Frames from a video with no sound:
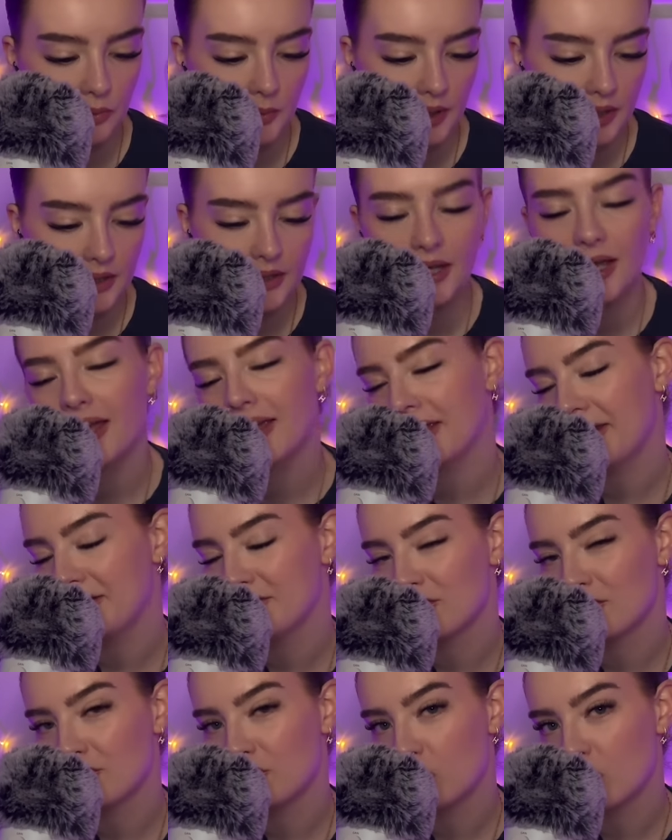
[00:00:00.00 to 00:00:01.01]
but I
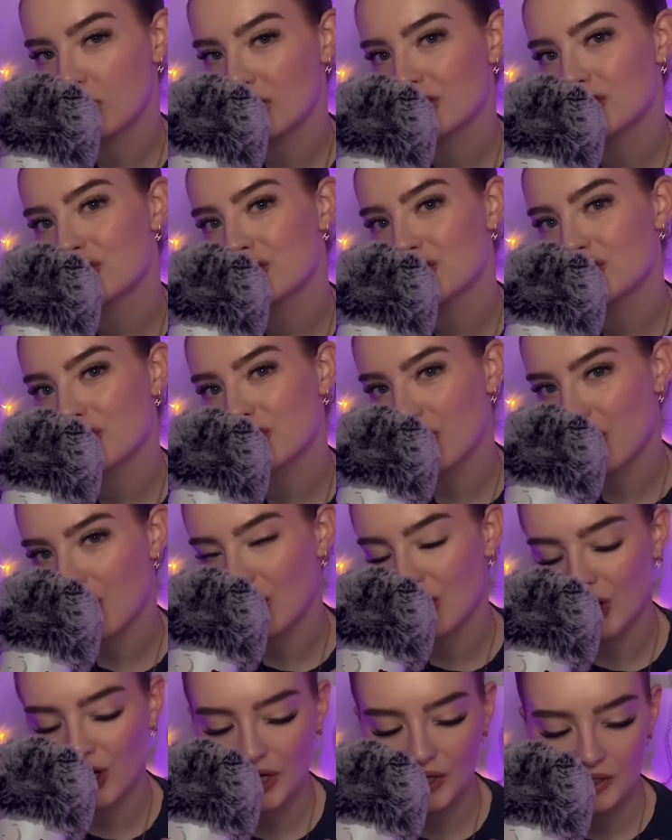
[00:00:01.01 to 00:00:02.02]
gave 4
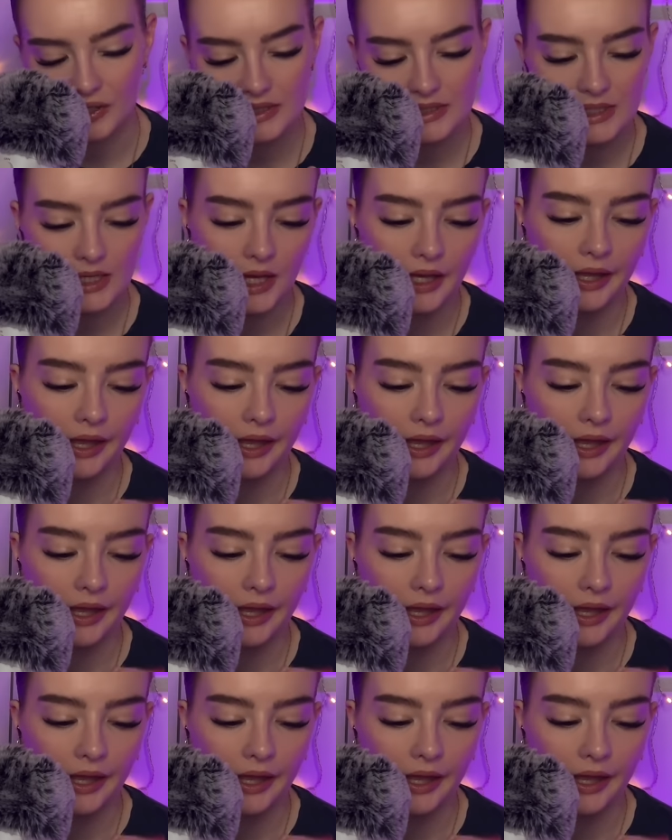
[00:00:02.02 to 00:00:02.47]
stars.